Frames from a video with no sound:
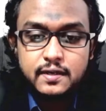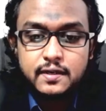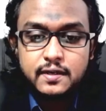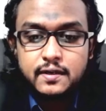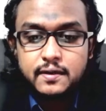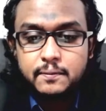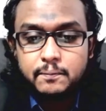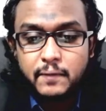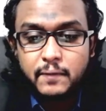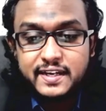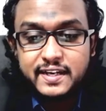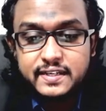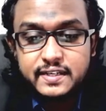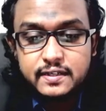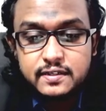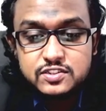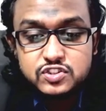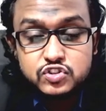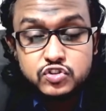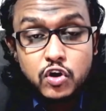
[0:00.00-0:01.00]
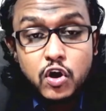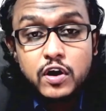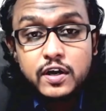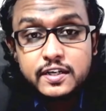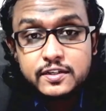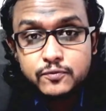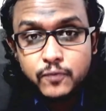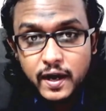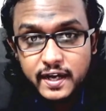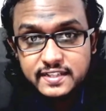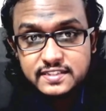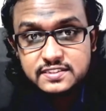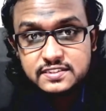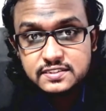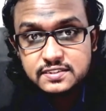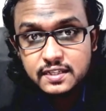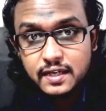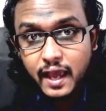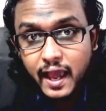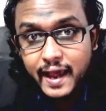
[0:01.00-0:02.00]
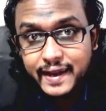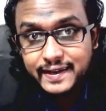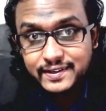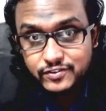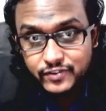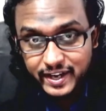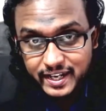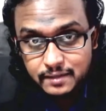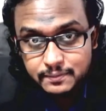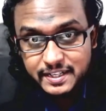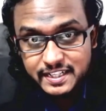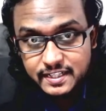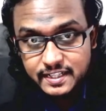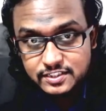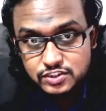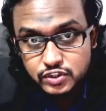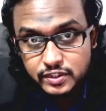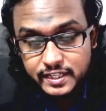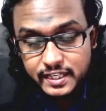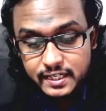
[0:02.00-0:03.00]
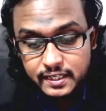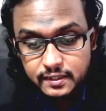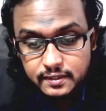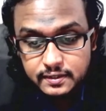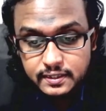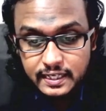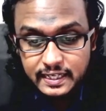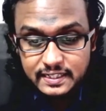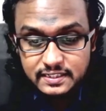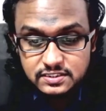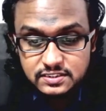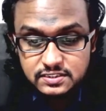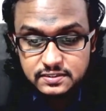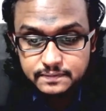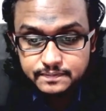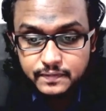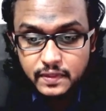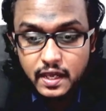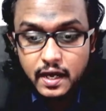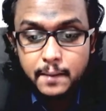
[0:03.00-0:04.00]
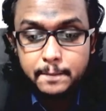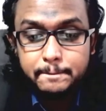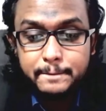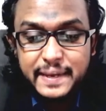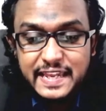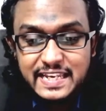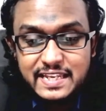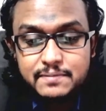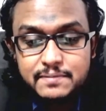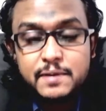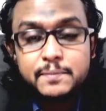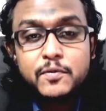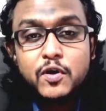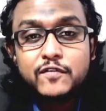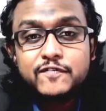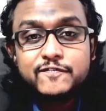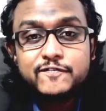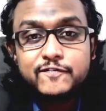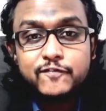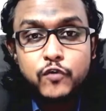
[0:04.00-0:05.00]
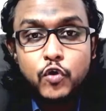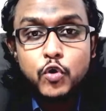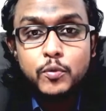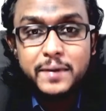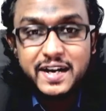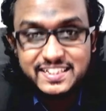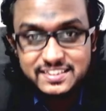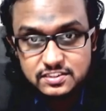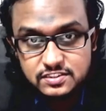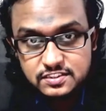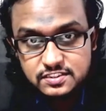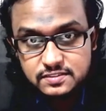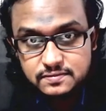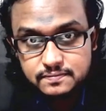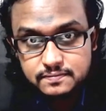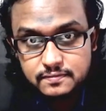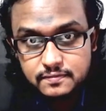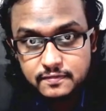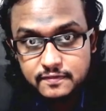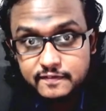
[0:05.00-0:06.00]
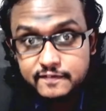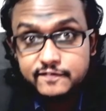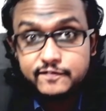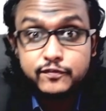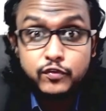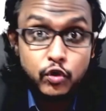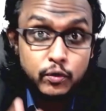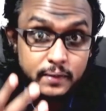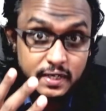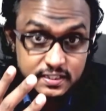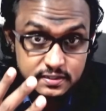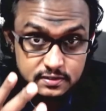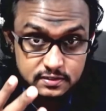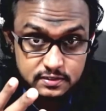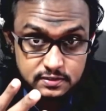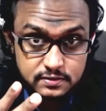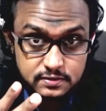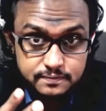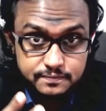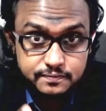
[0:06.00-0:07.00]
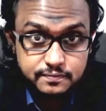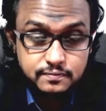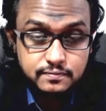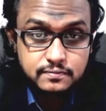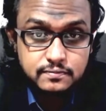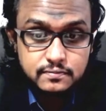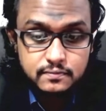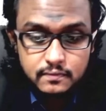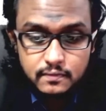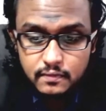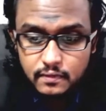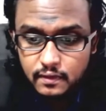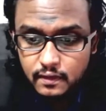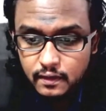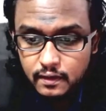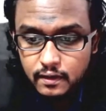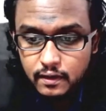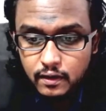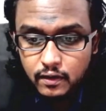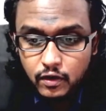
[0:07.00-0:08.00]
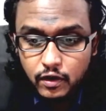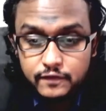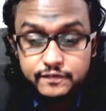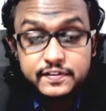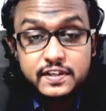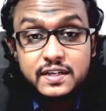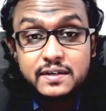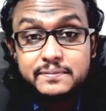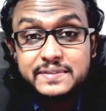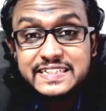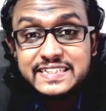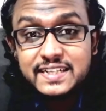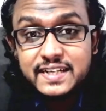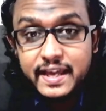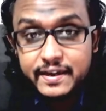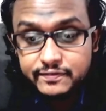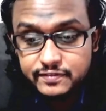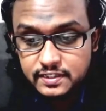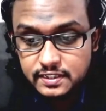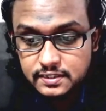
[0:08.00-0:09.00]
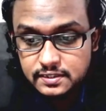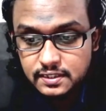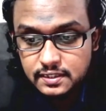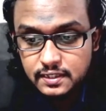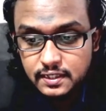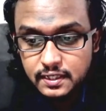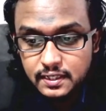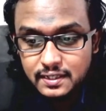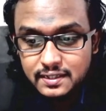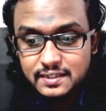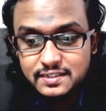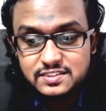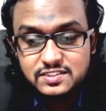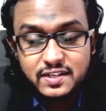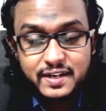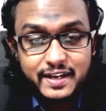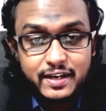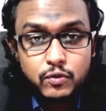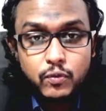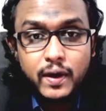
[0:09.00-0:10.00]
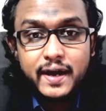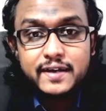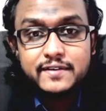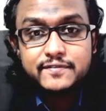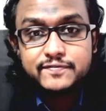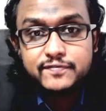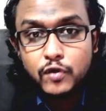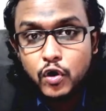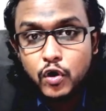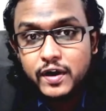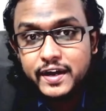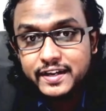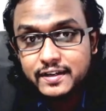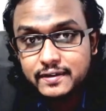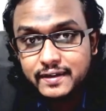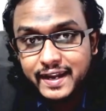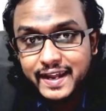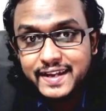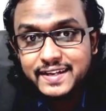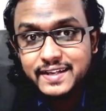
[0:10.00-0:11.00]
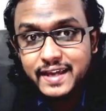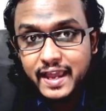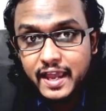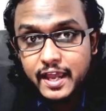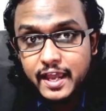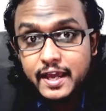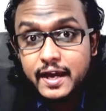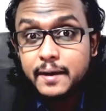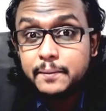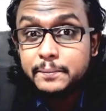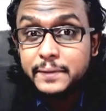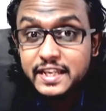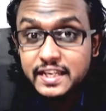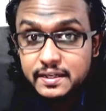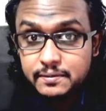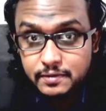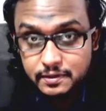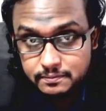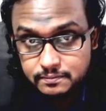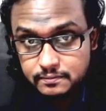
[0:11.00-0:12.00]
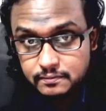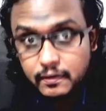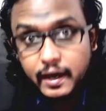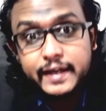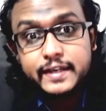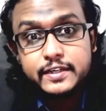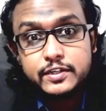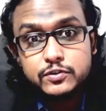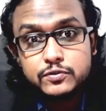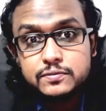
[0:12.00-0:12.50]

My strong advice and recommendation here is a minimum of 4 months. 4 months of committed effort is required for a grade A, a minimum, mind you.